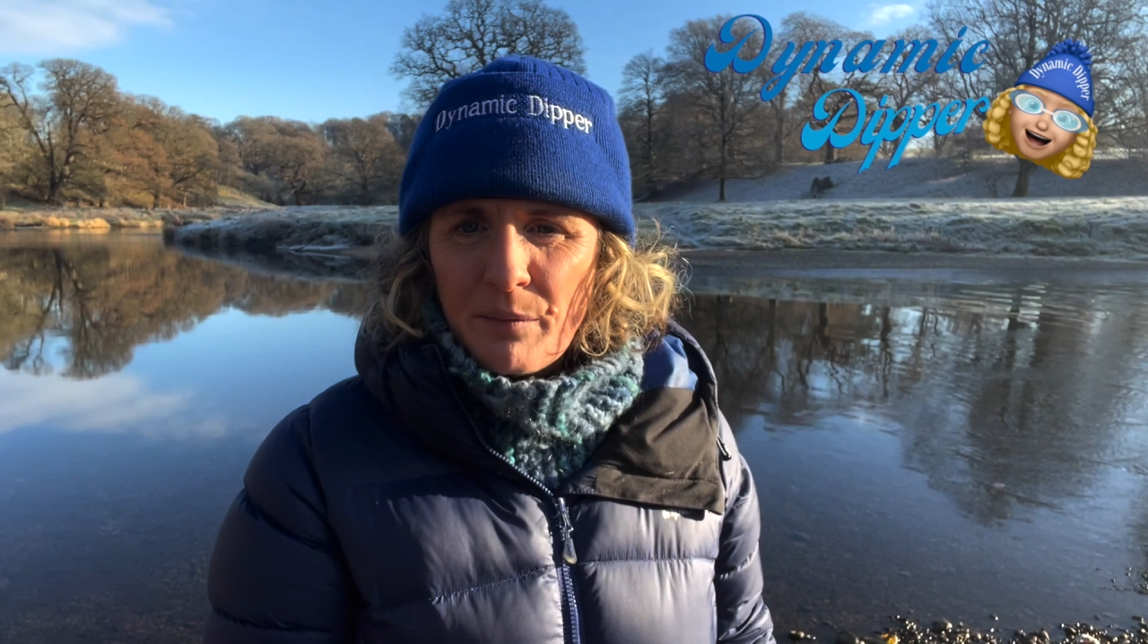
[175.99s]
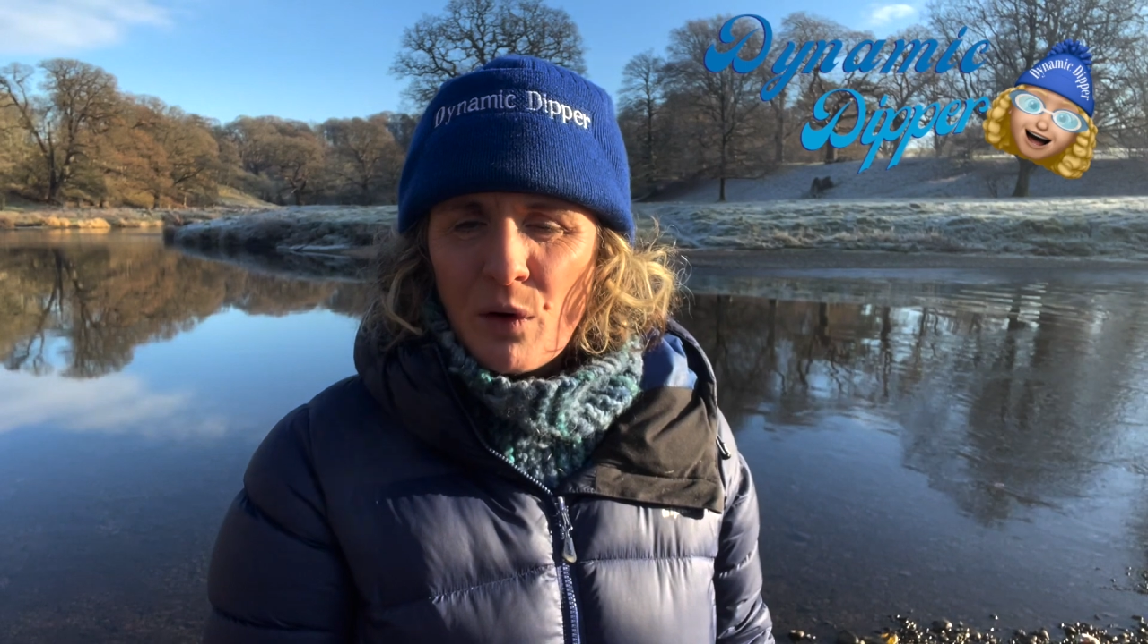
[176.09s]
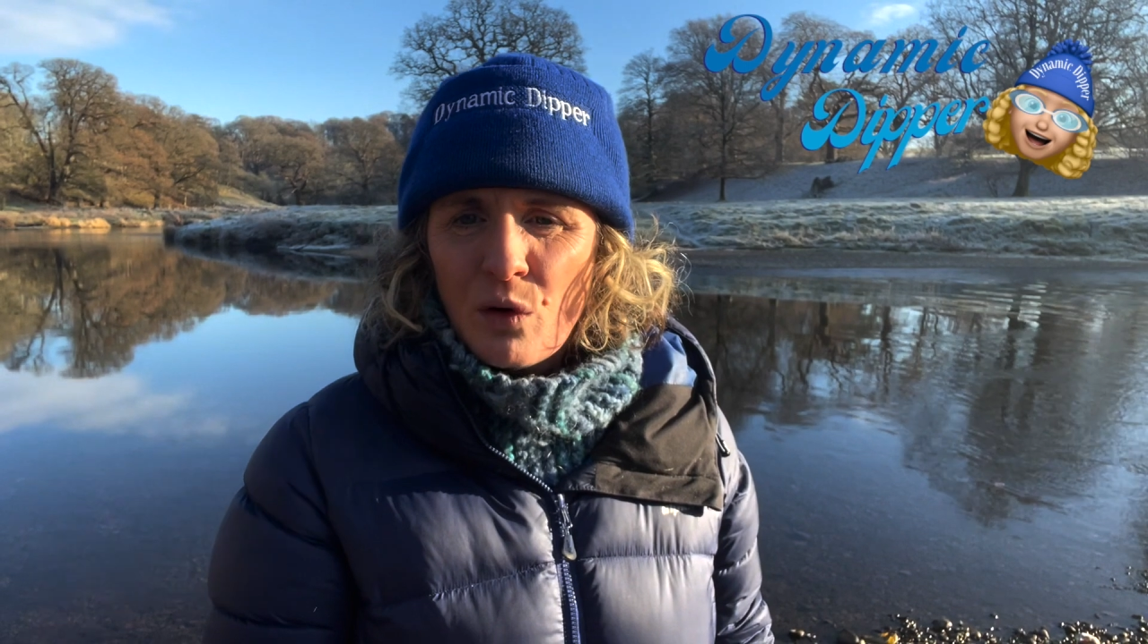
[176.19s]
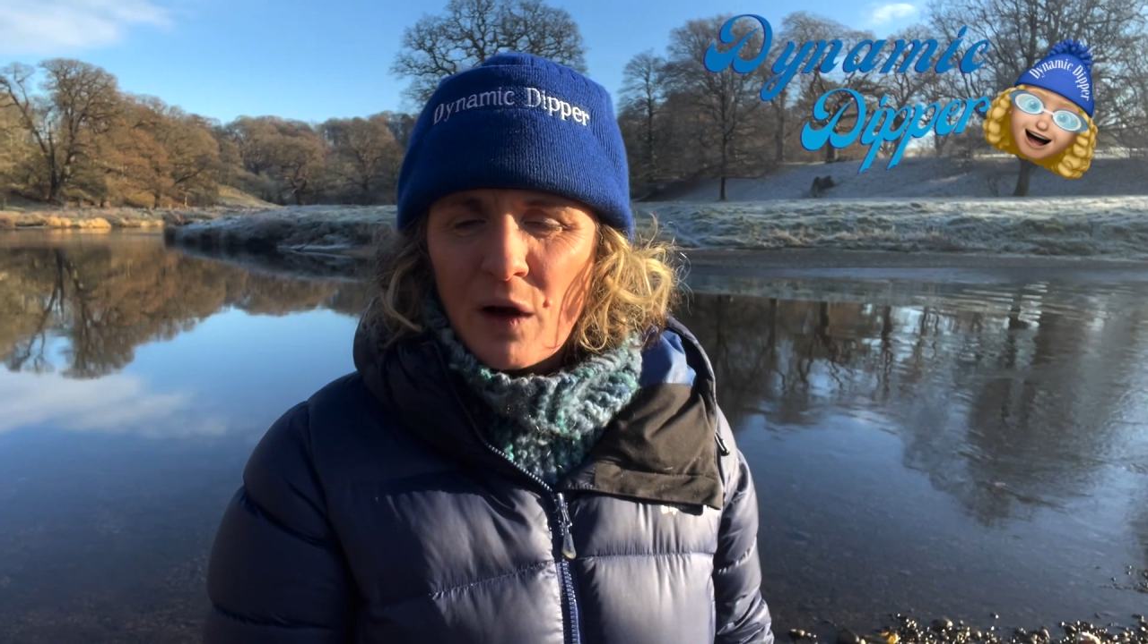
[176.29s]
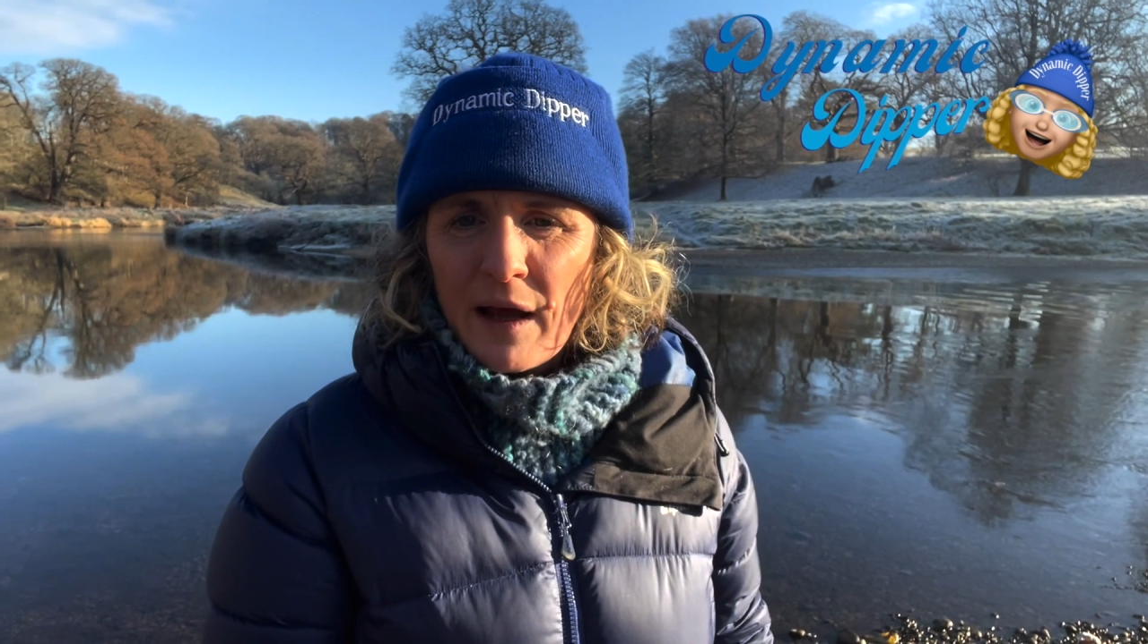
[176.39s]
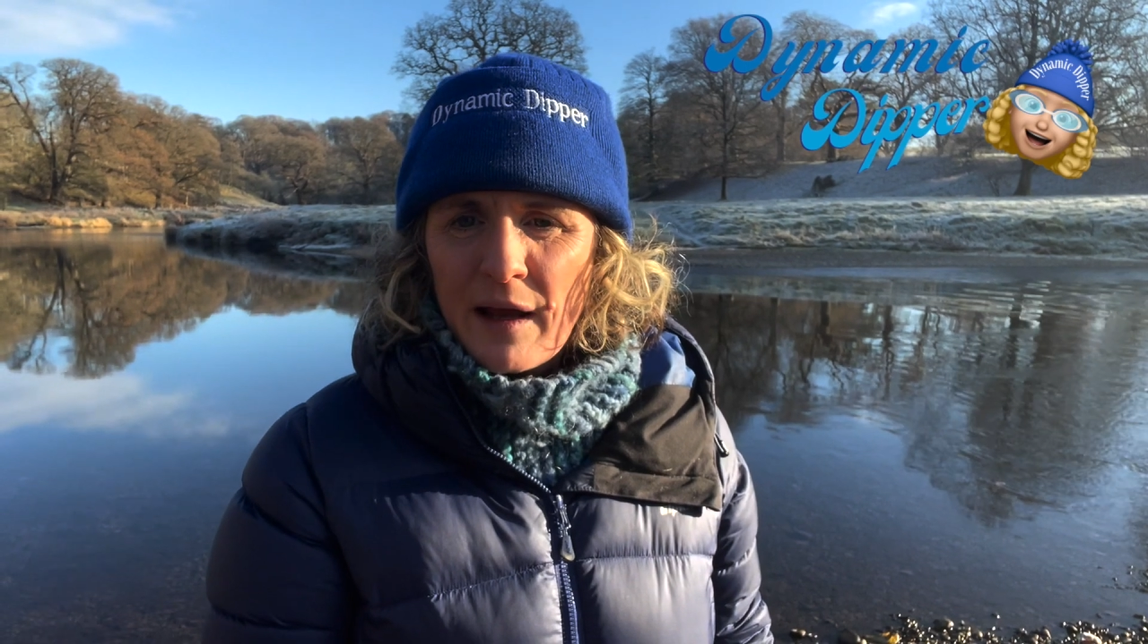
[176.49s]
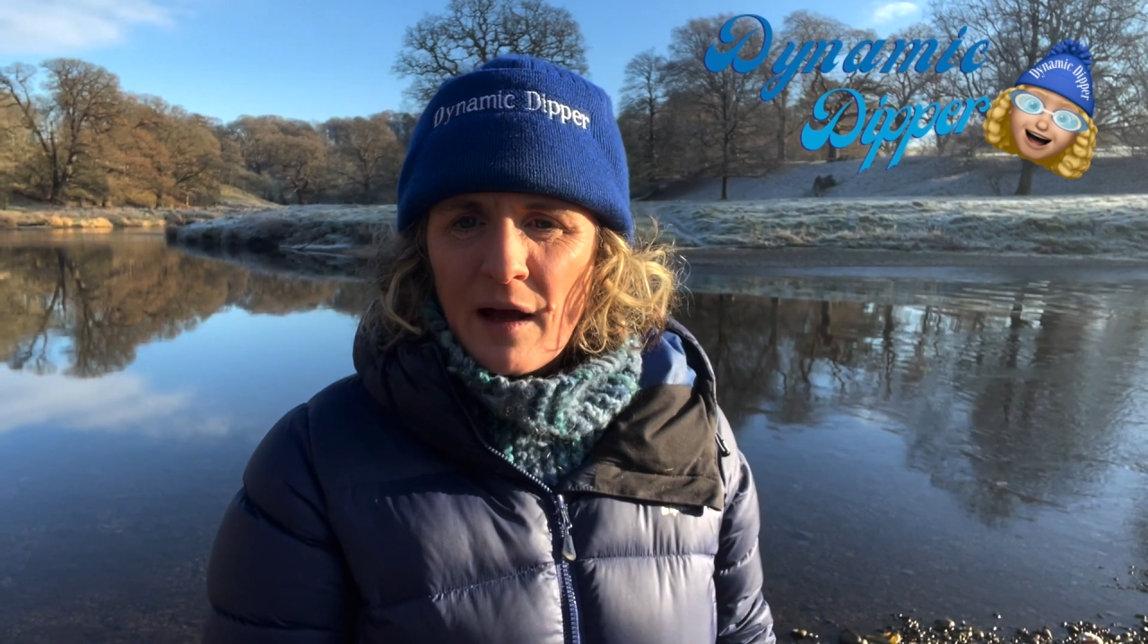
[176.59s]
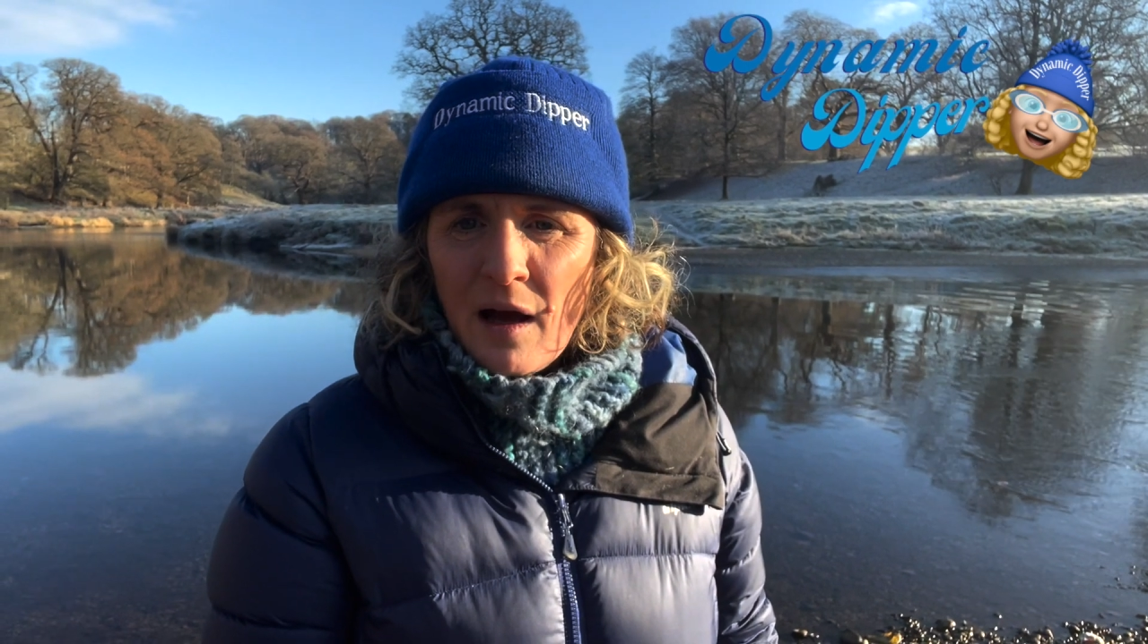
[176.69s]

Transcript: poorly?